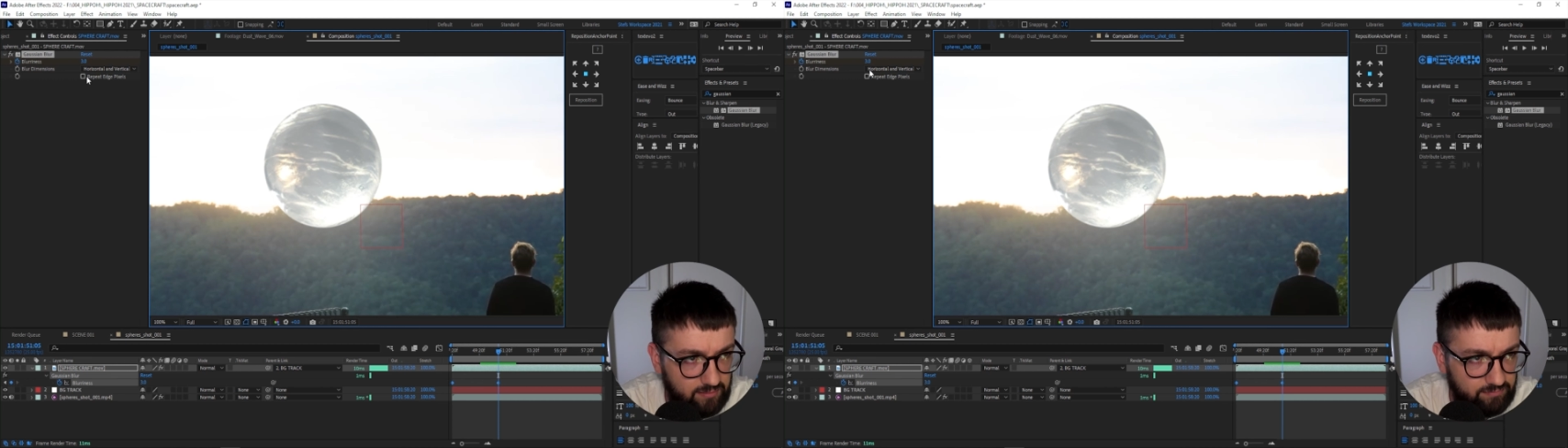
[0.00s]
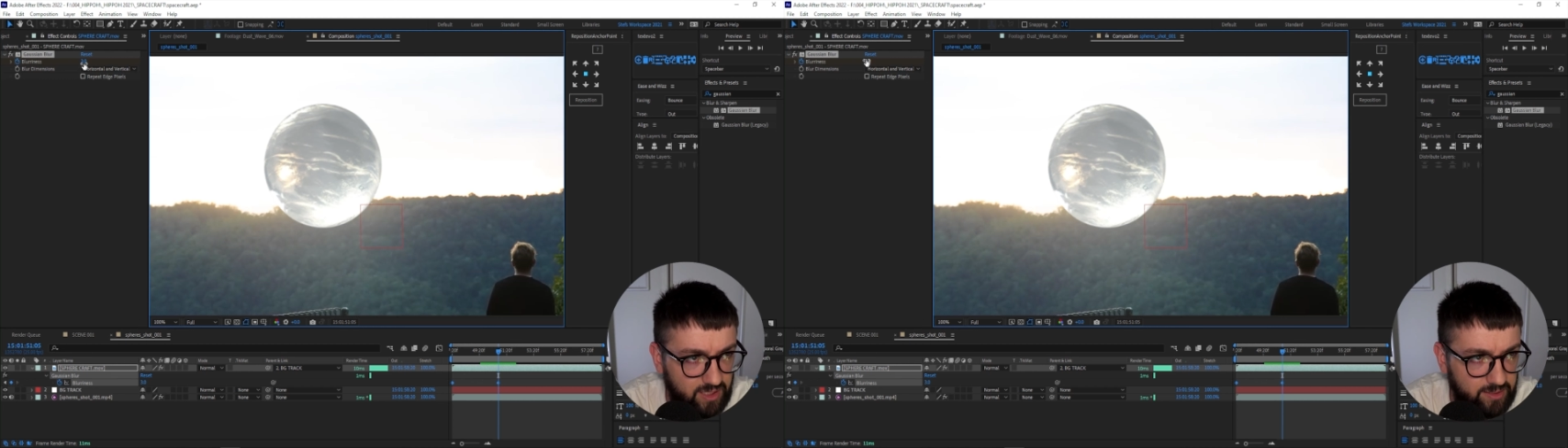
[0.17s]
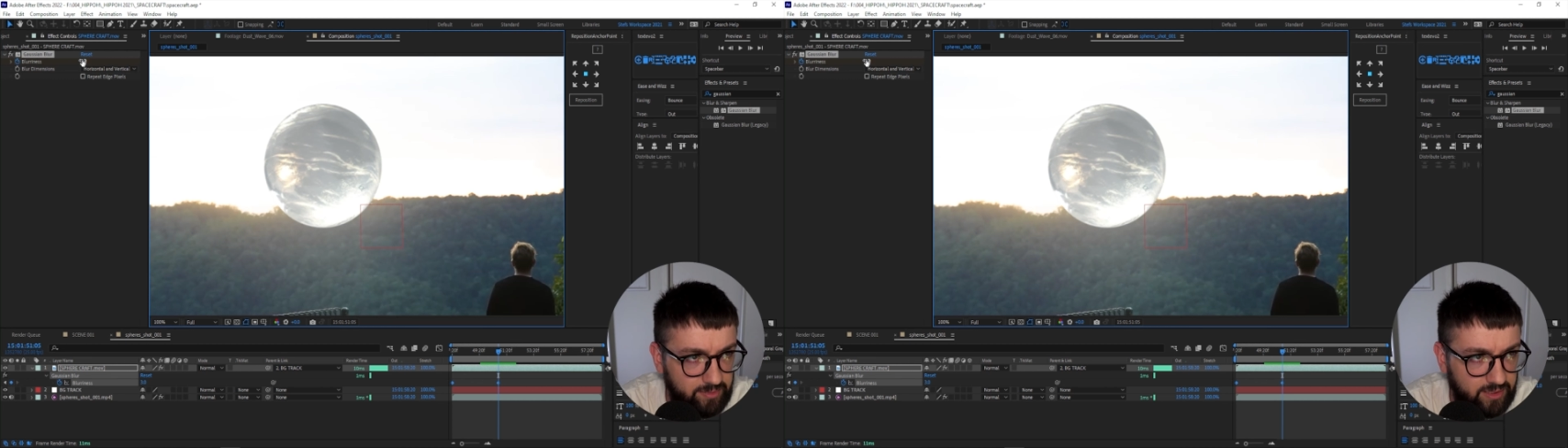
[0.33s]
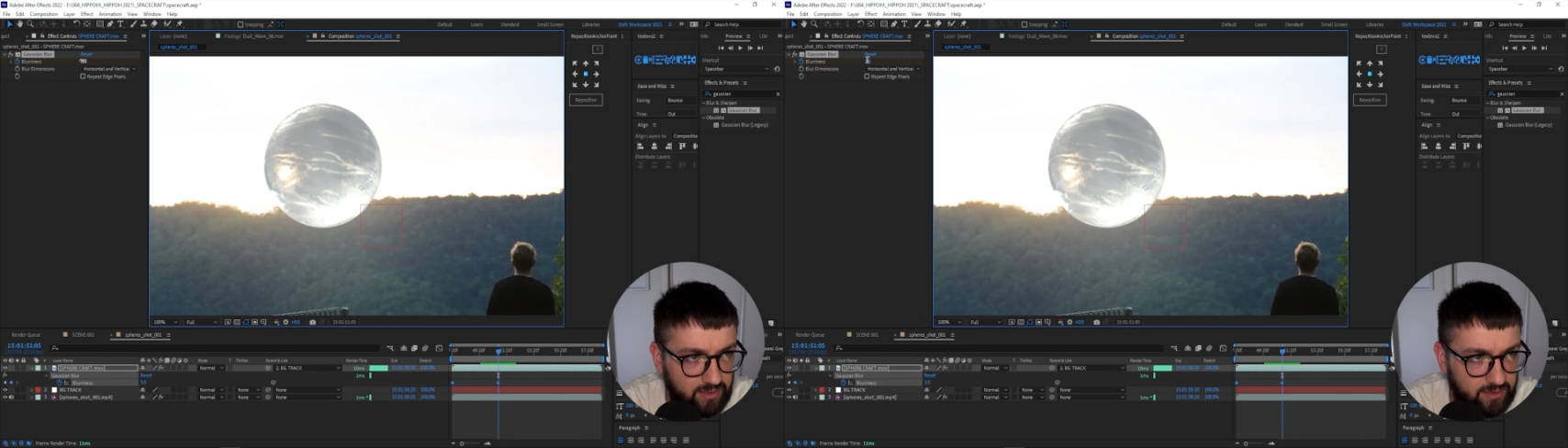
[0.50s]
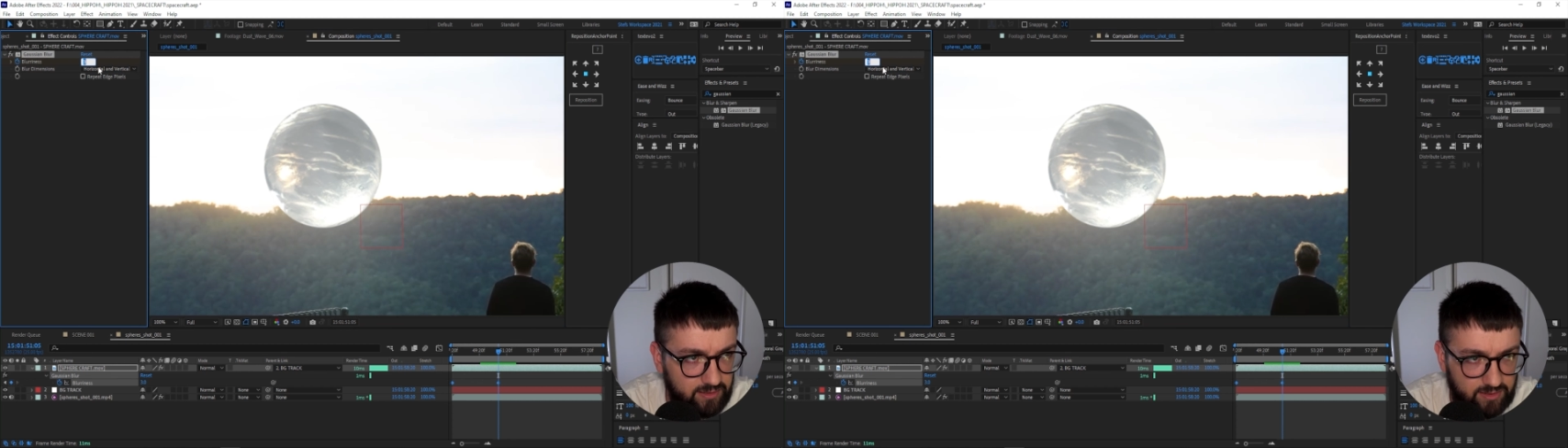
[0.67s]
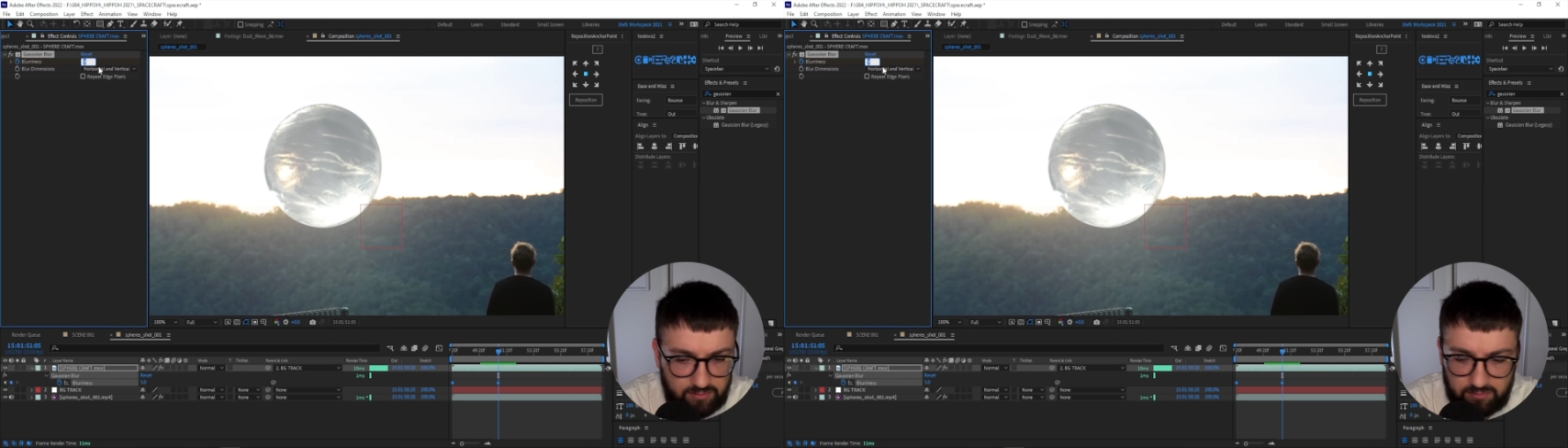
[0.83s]
Maybe
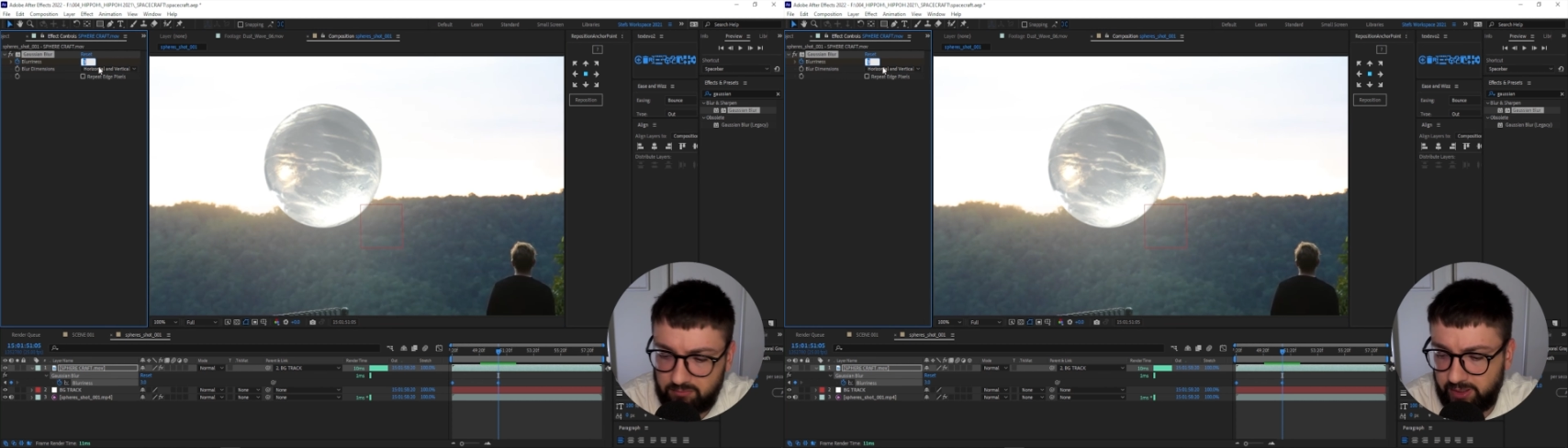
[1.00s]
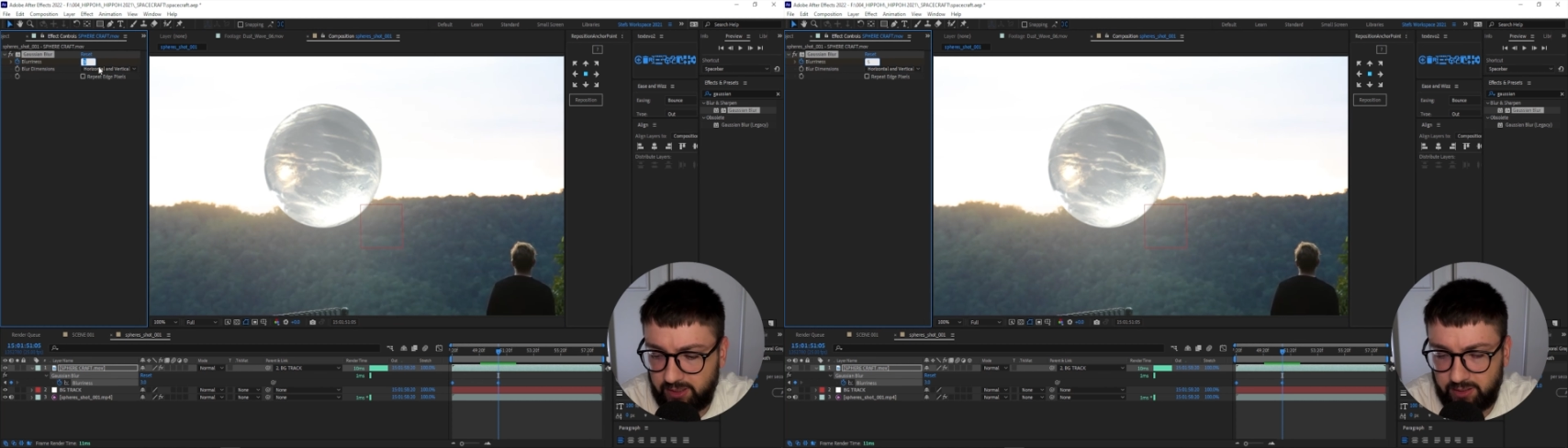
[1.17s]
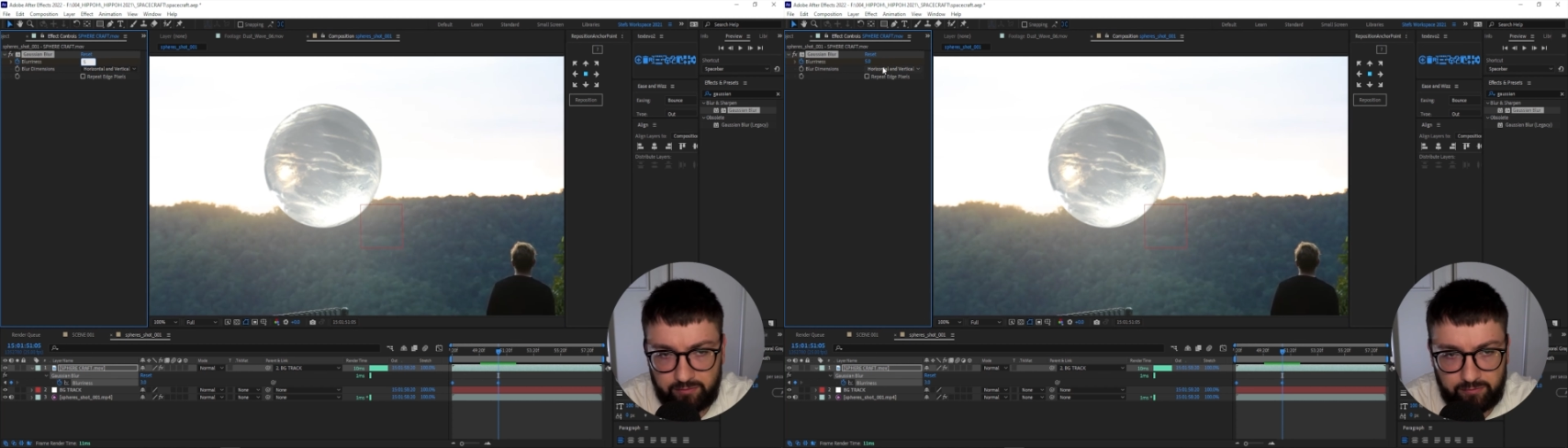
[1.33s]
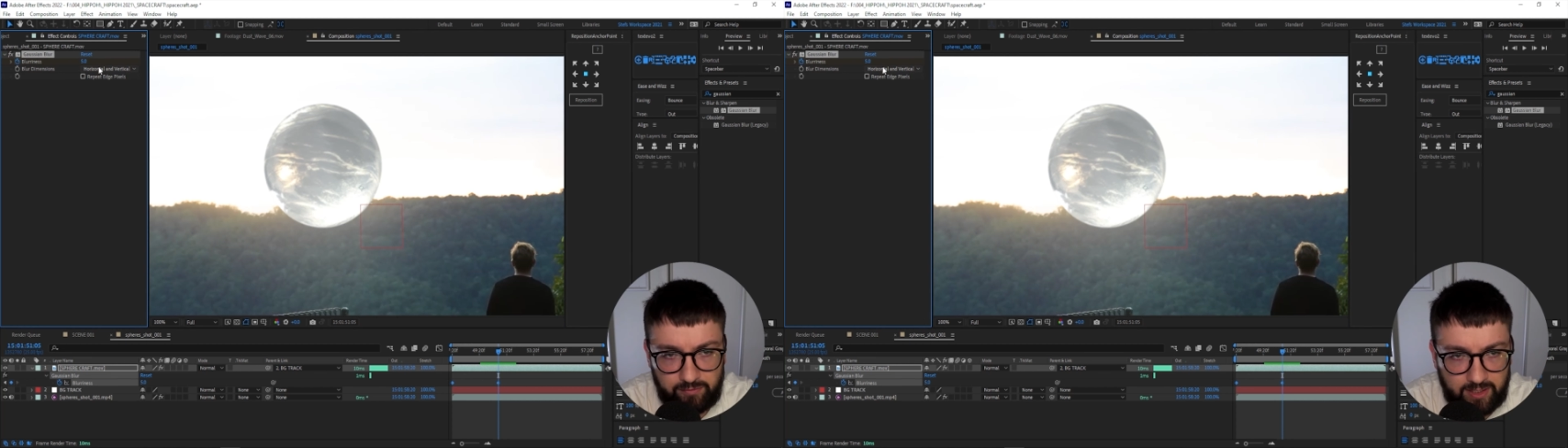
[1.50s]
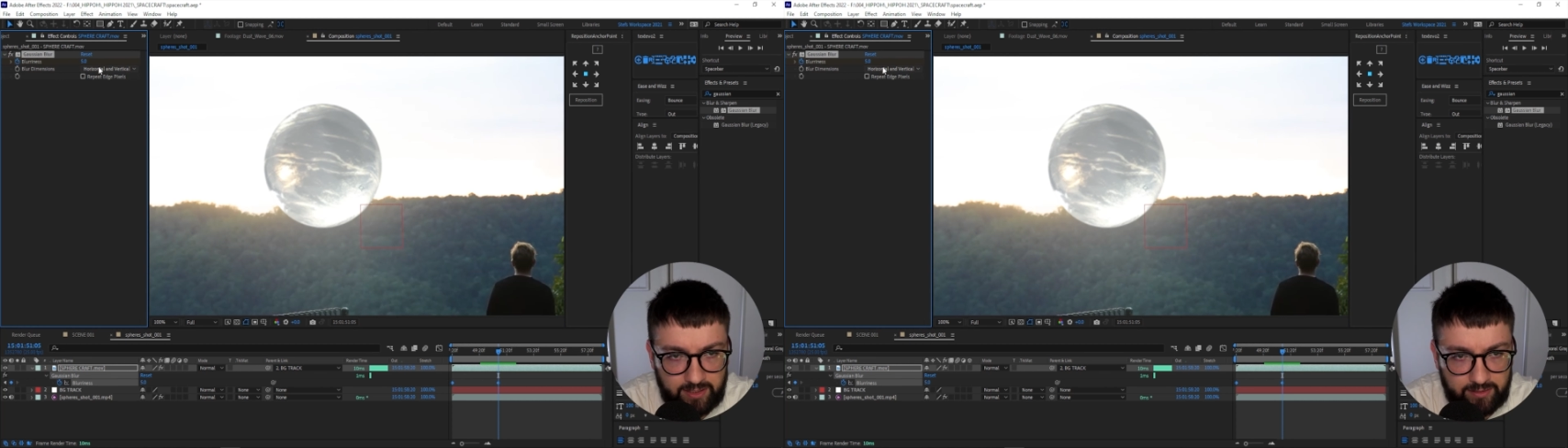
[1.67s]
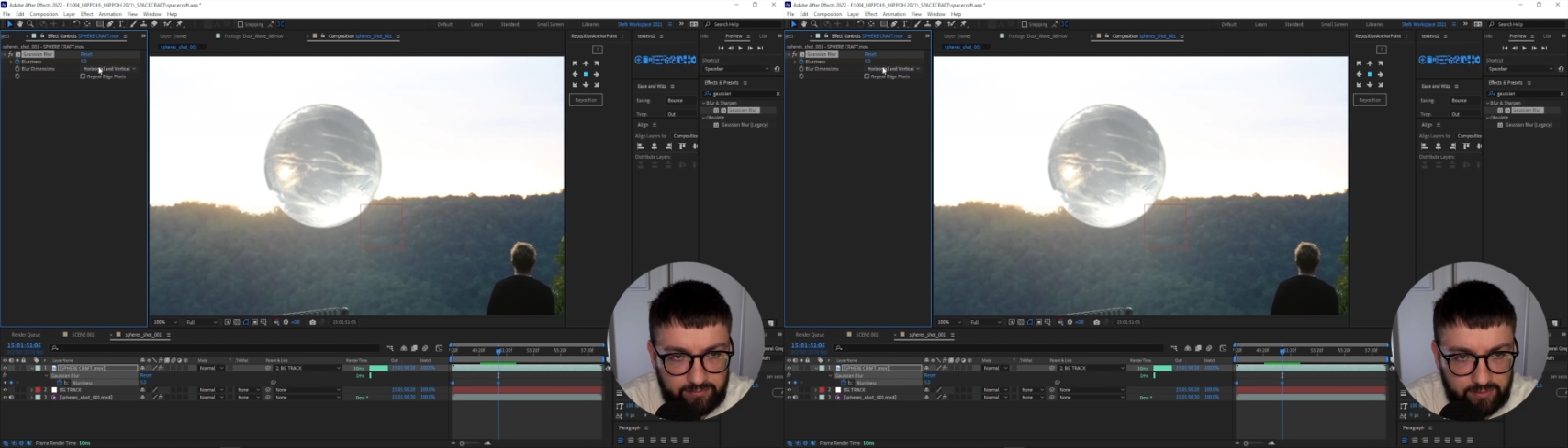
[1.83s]
let's make it a
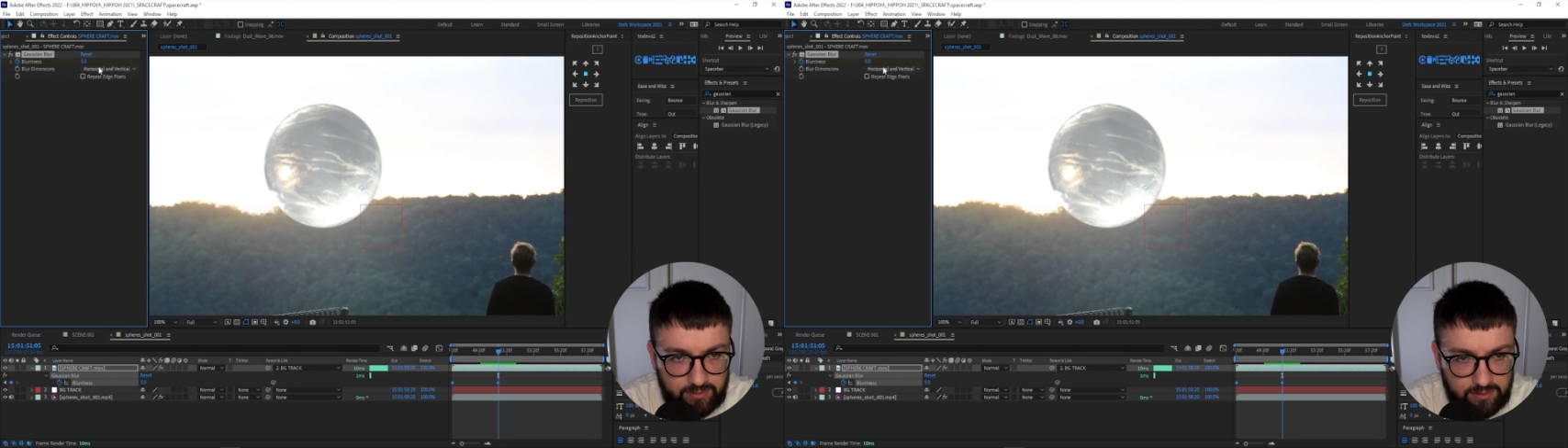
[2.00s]
5.